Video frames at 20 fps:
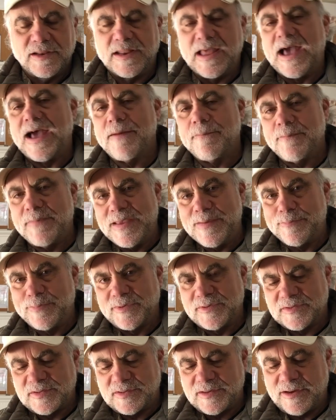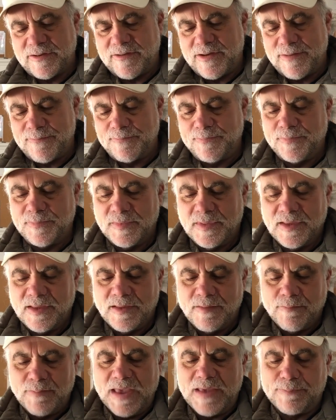not maple
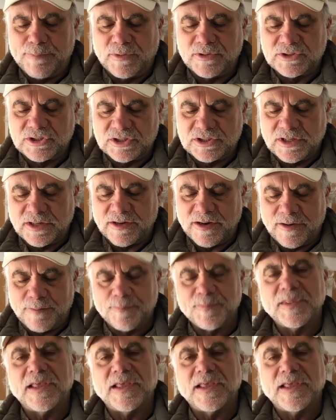syrup, maple sugar.